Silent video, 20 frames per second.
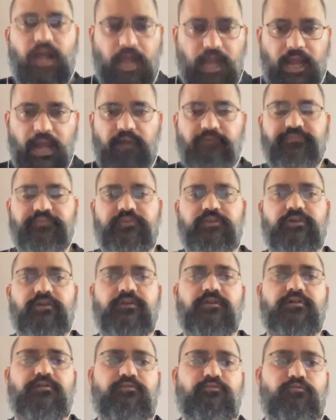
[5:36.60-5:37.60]

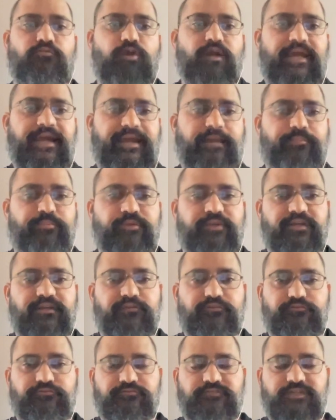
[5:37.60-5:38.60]
after what happened in
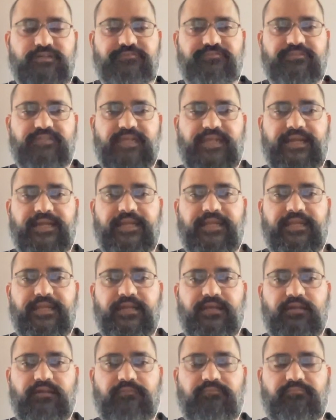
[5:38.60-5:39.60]

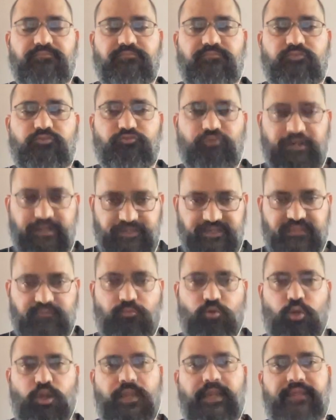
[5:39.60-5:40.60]
2018 during
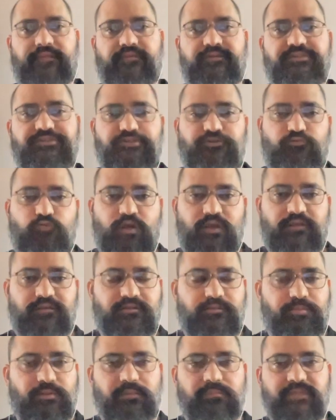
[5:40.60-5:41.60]
demonetization 1
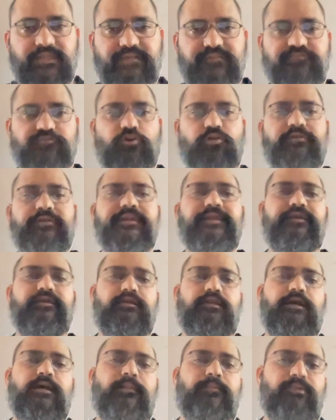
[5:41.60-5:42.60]
the public is already
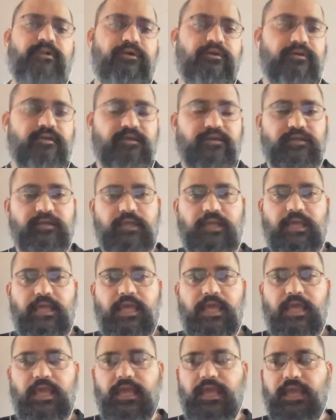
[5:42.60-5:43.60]
alarmed
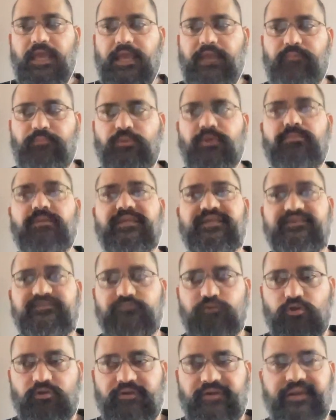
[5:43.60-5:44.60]
and public is
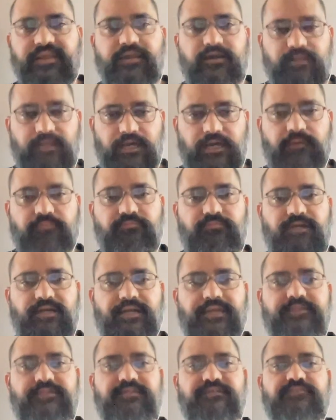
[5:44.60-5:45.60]
already alarmed
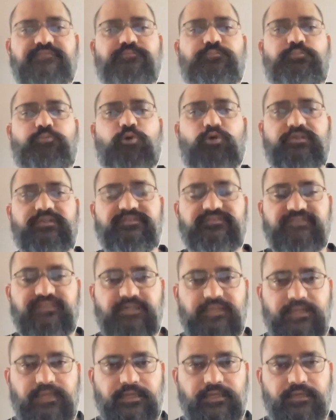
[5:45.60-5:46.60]
by this
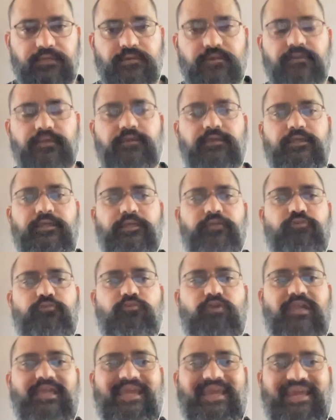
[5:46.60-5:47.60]
policy you
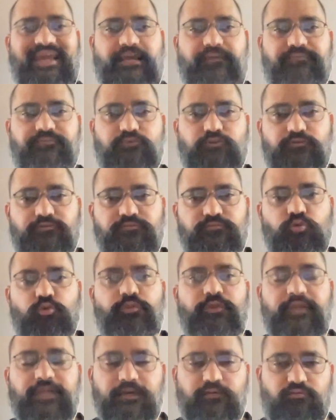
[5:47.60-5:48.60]
know gaps of
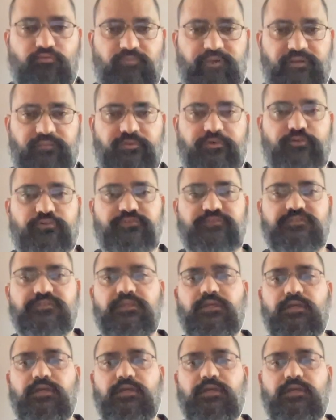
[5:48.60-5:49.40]
modi government because